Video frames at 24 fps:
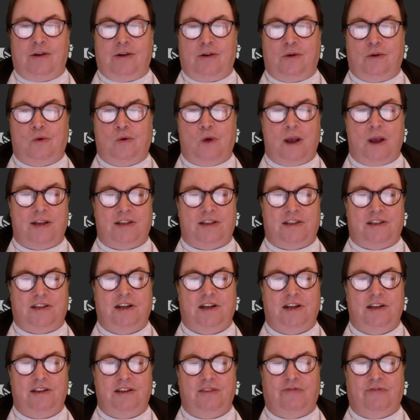
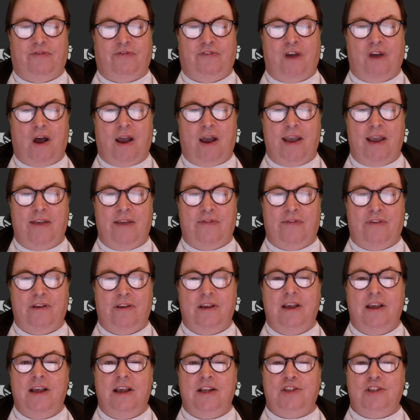Question five.
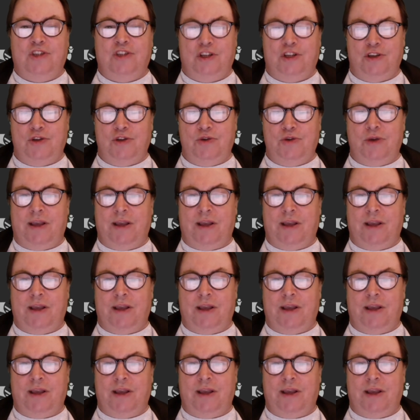Two